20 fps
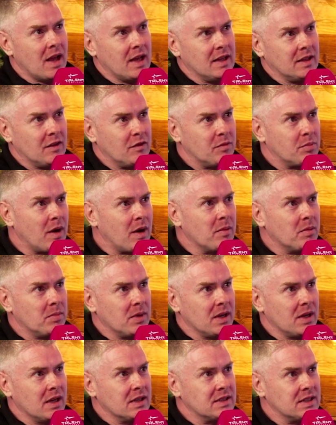they've
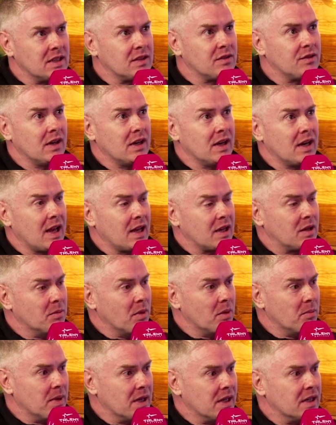probably identified a lack of
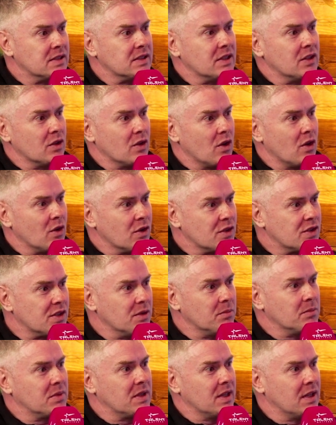mobility or
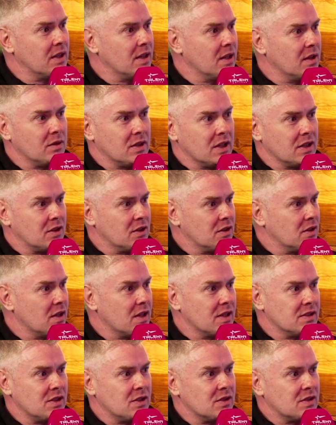something that there,
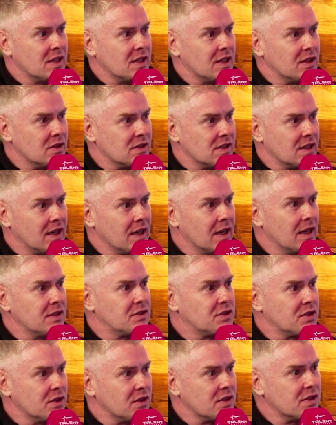as you said, there's a
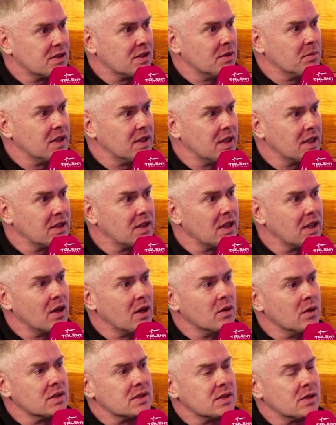glitch or there's something that they
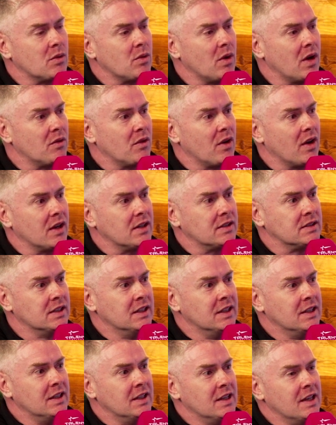know isn't quite right.
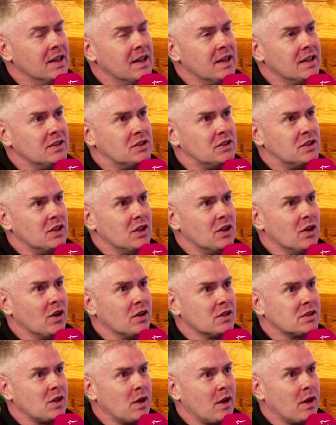Do you
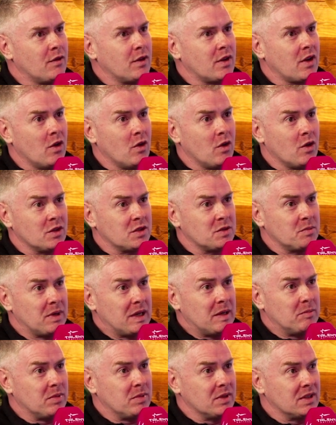also have a cohort of
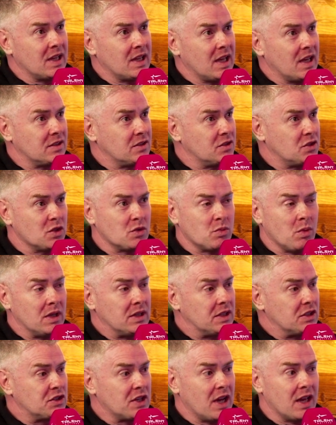people that just want
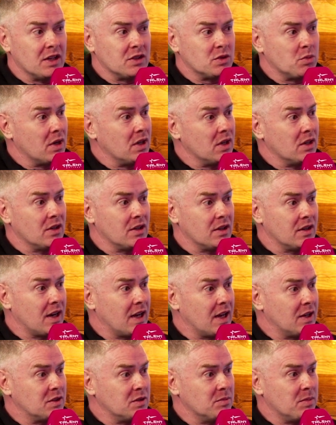the challenge, want to learn
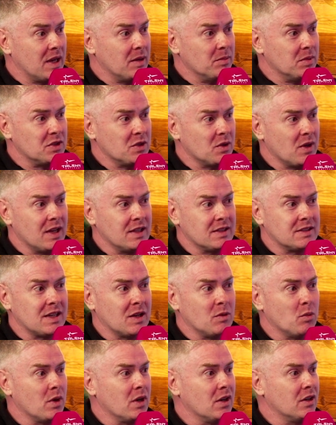how to be able to do a
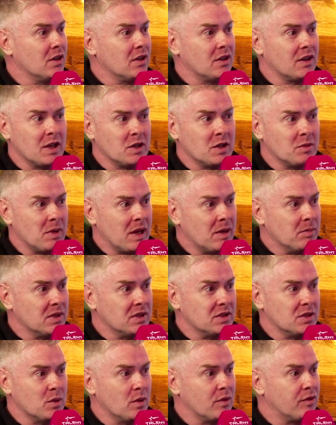handstand, want to learn how to be able to
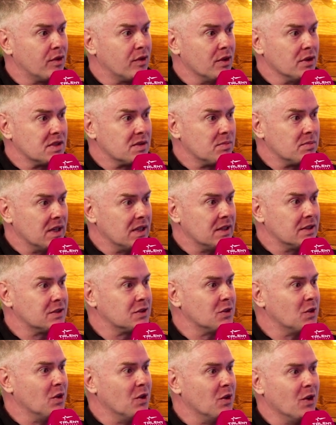do a front split,
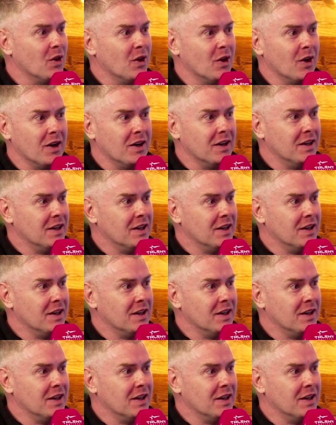or